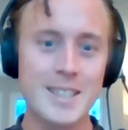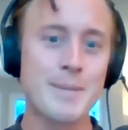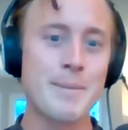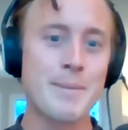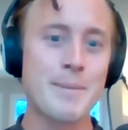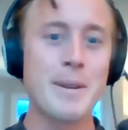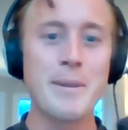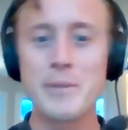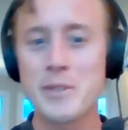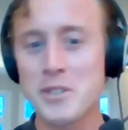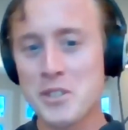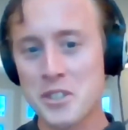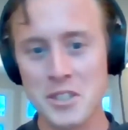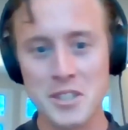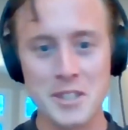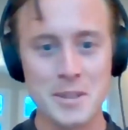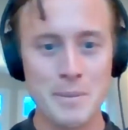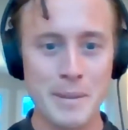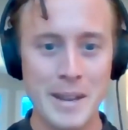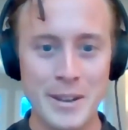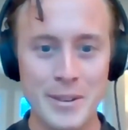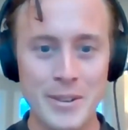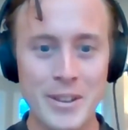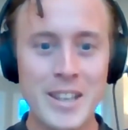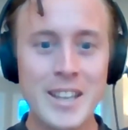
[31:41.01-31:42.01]
Maybe it's just
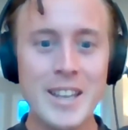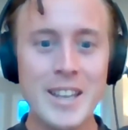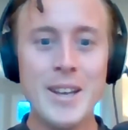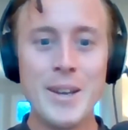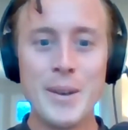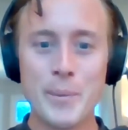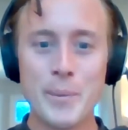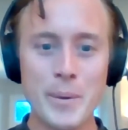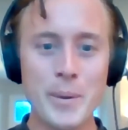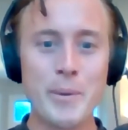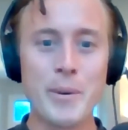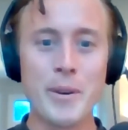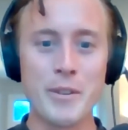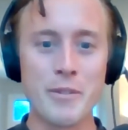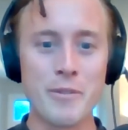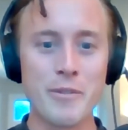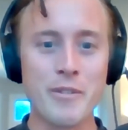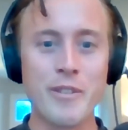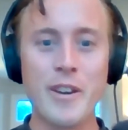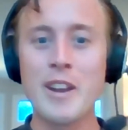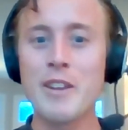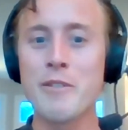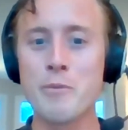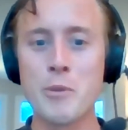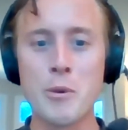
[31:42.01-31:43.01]
about we want
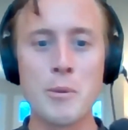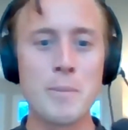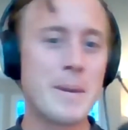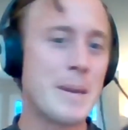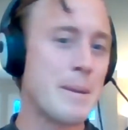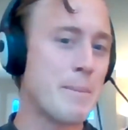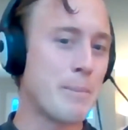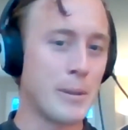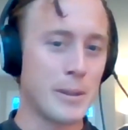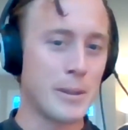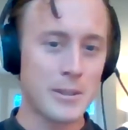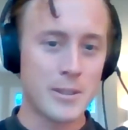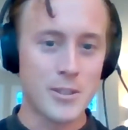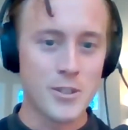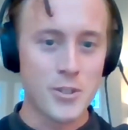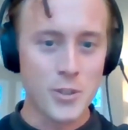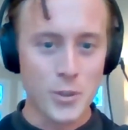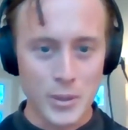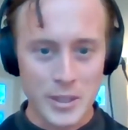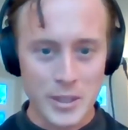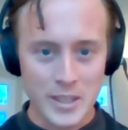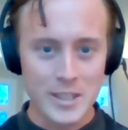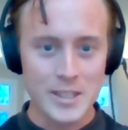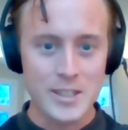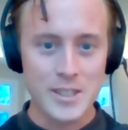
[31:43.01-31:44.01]
five more people to
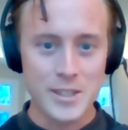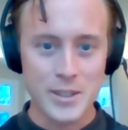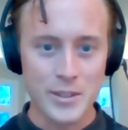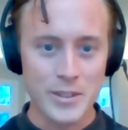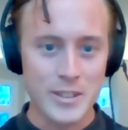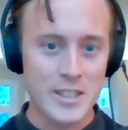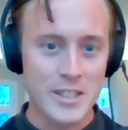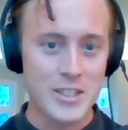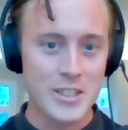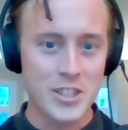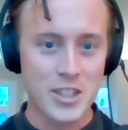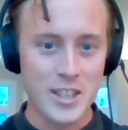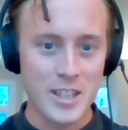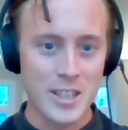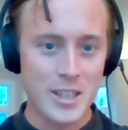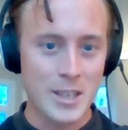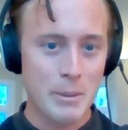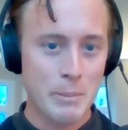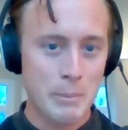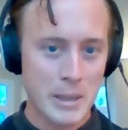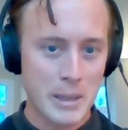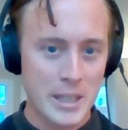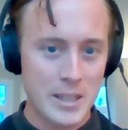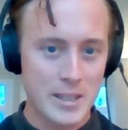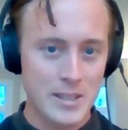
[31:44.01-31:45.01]
join us on this journey
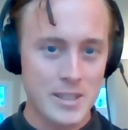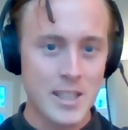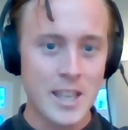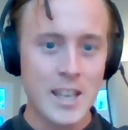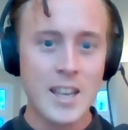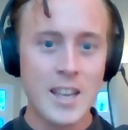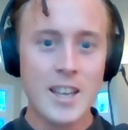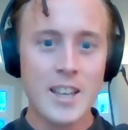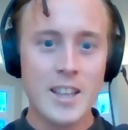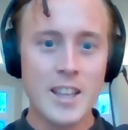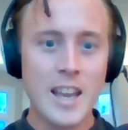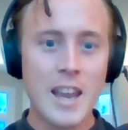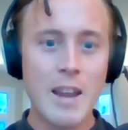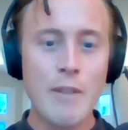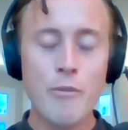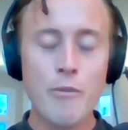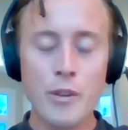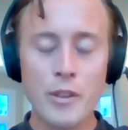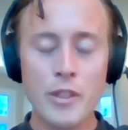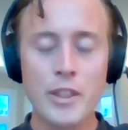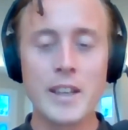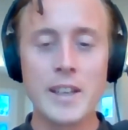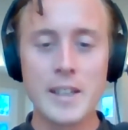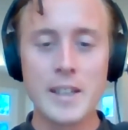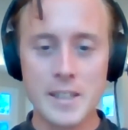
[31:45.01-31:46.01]
because
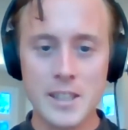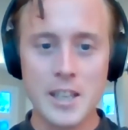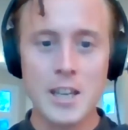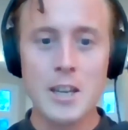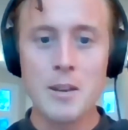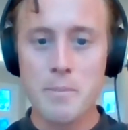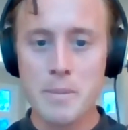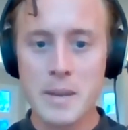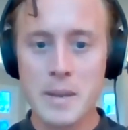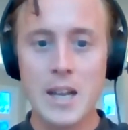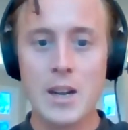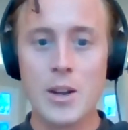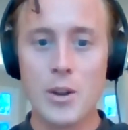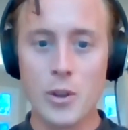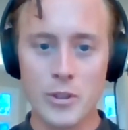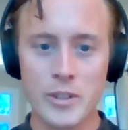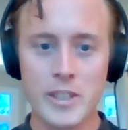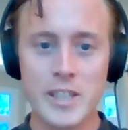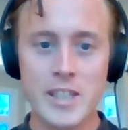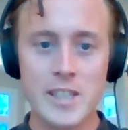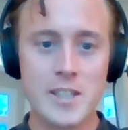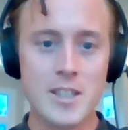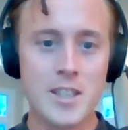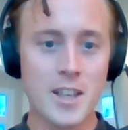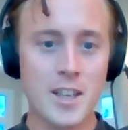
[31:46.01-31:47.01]
everything is going to be a lot
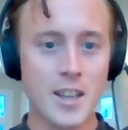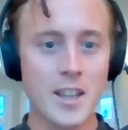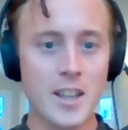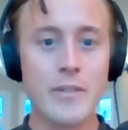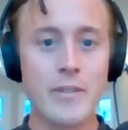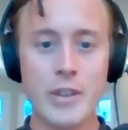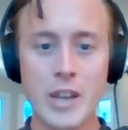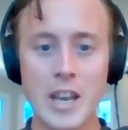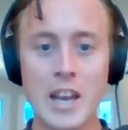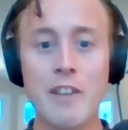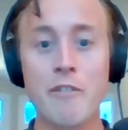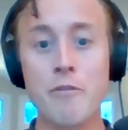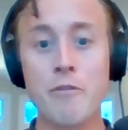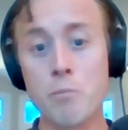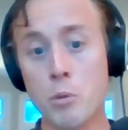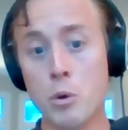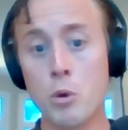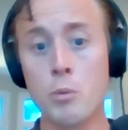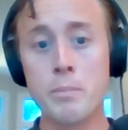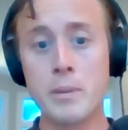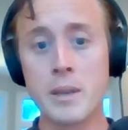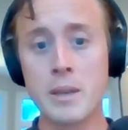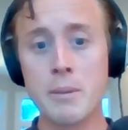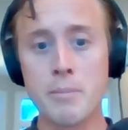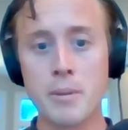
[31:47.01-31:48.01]
easier if you have
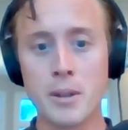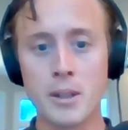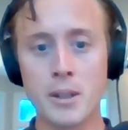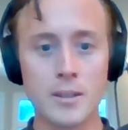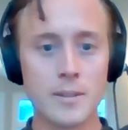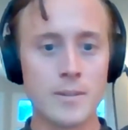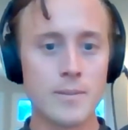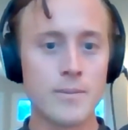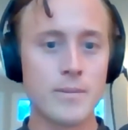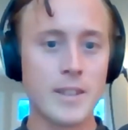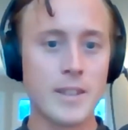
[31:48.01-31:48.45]
more people.